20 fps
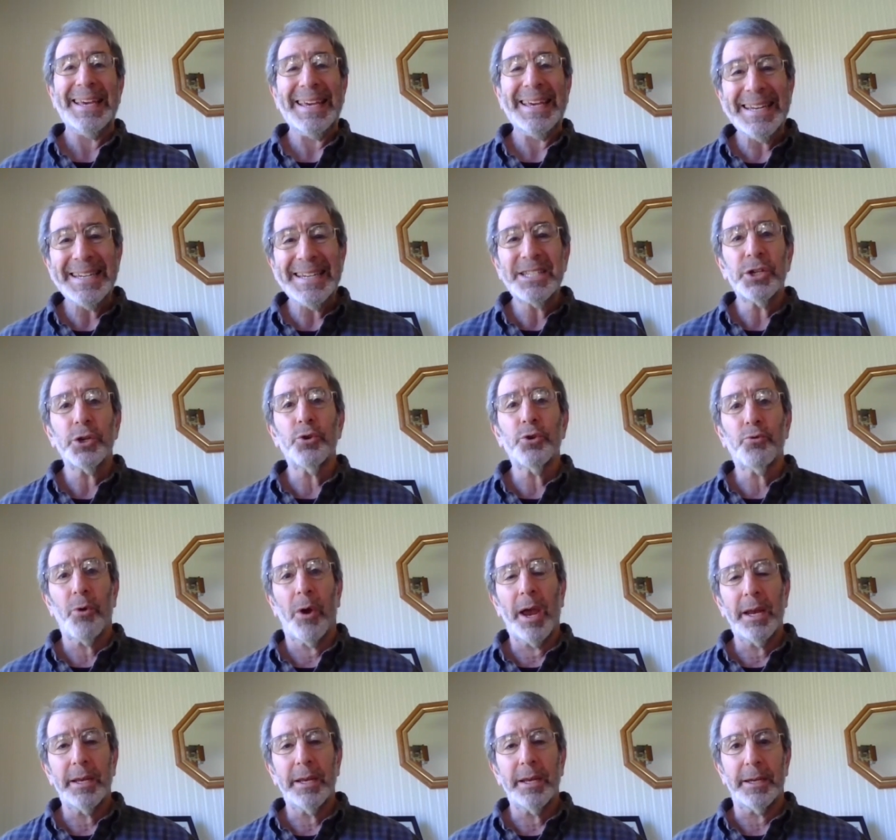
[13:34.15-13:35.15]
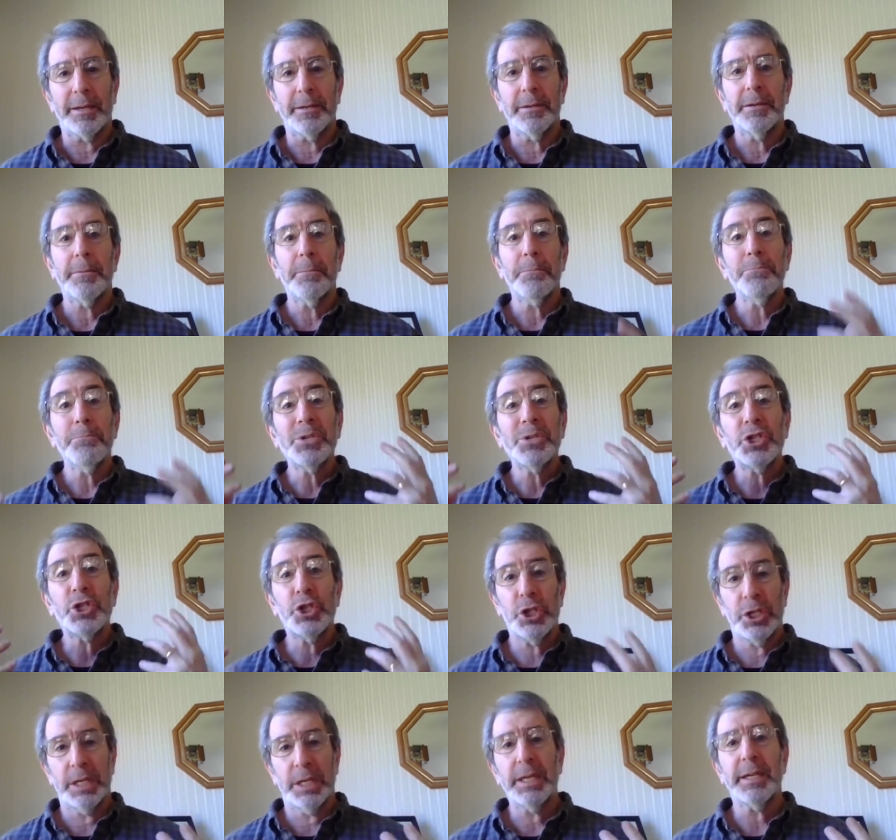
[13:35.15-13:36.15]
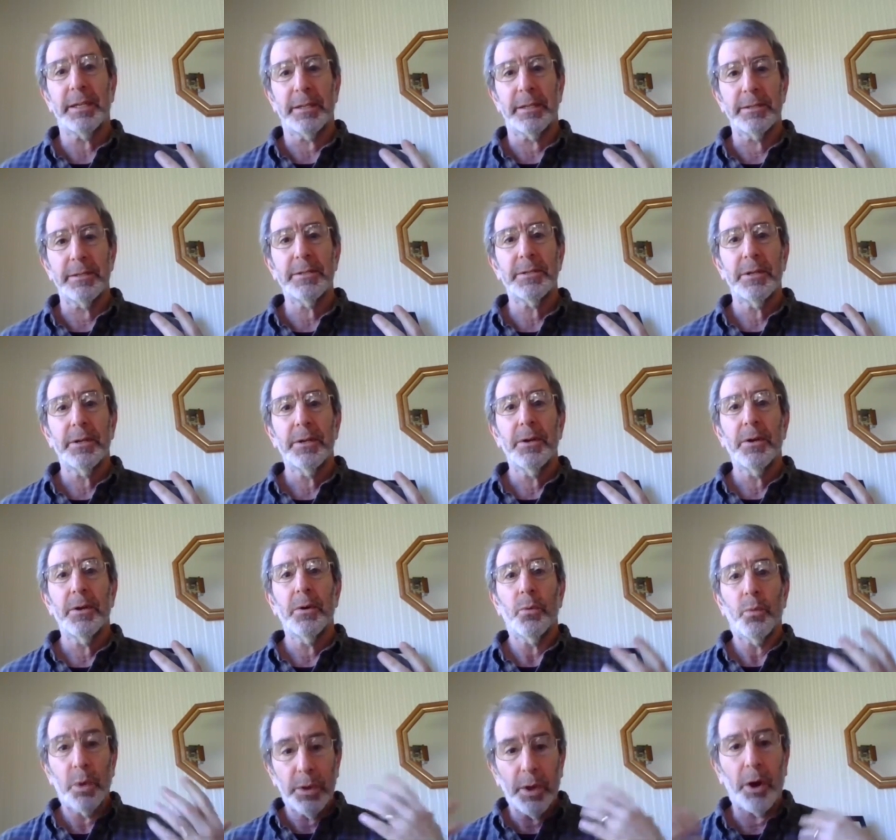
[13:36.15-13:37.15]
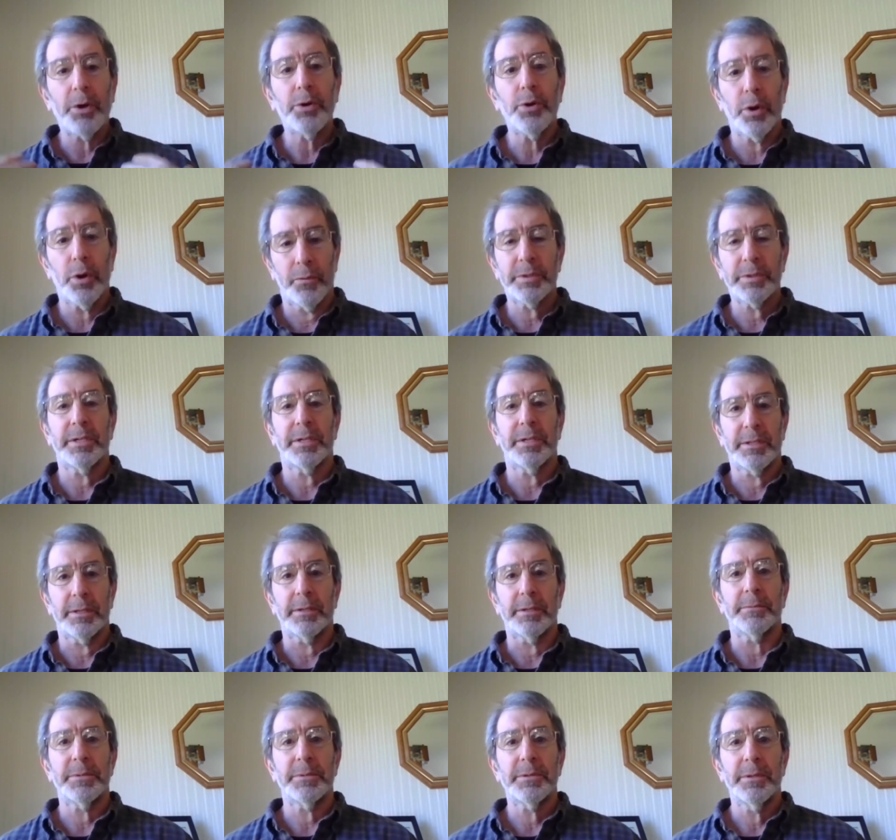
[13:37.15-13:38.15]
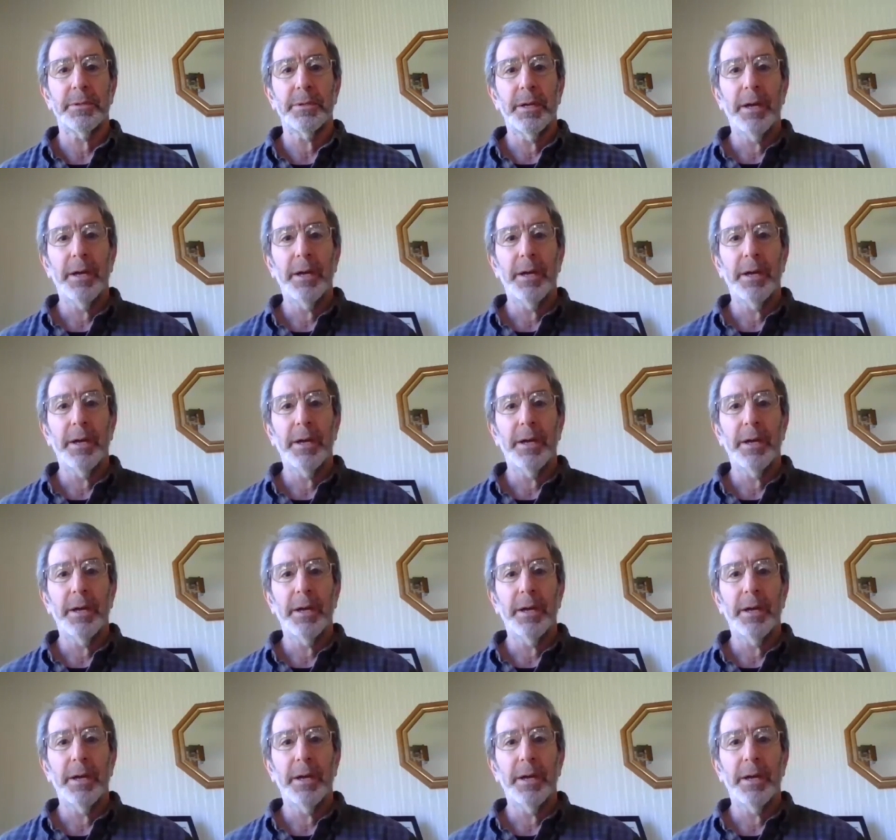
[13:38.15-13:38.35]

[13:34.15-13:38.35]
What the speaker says: integrating machines with our nervous systems.